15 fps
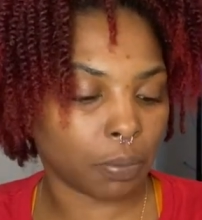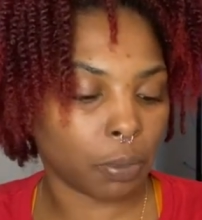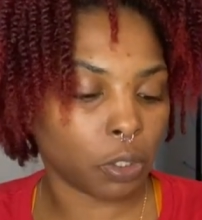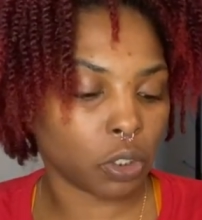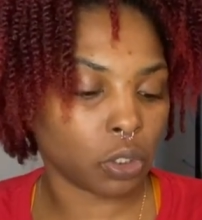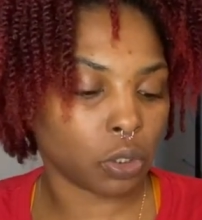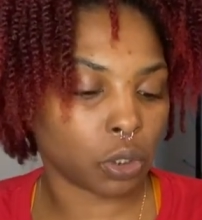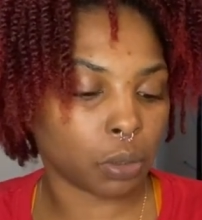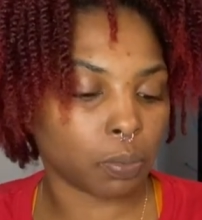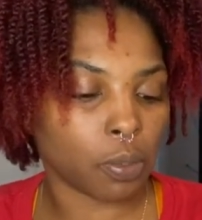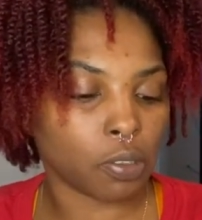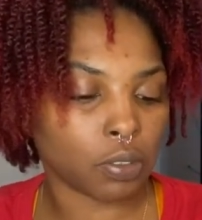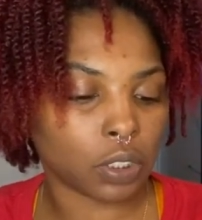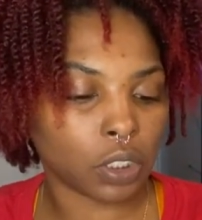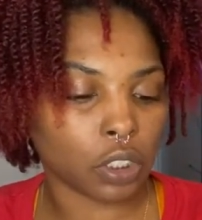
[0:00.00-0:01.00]

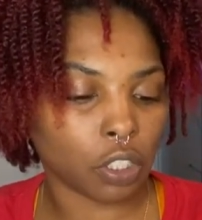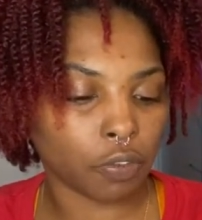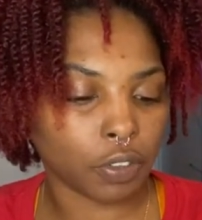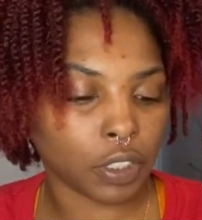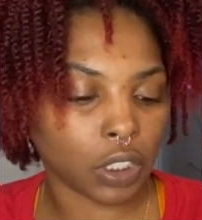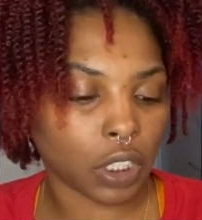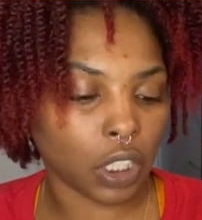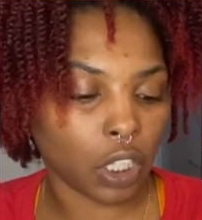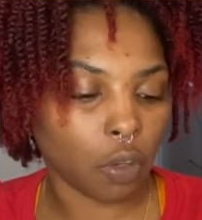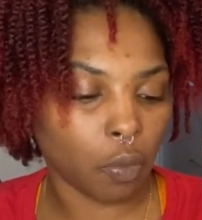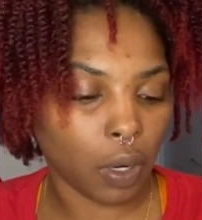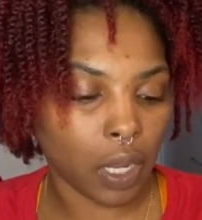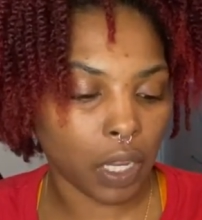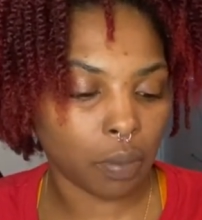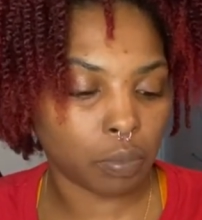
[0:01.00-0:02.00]
multi-surface cleaning
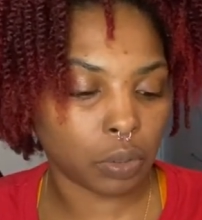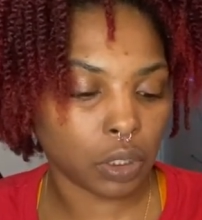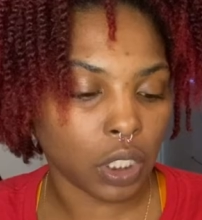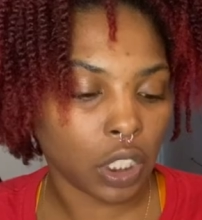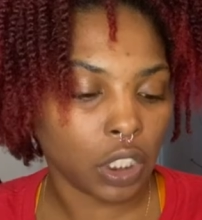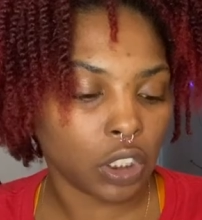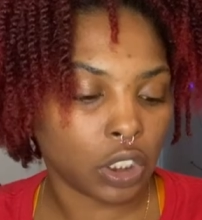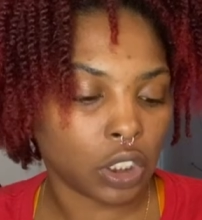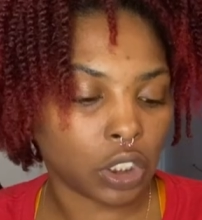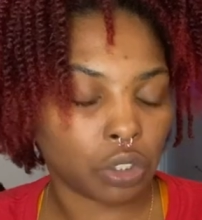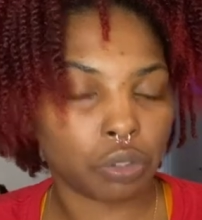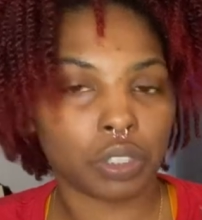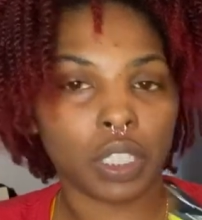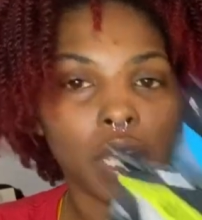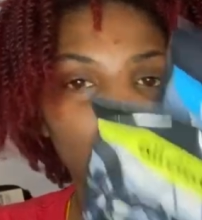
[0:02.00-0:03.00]
wipes, citric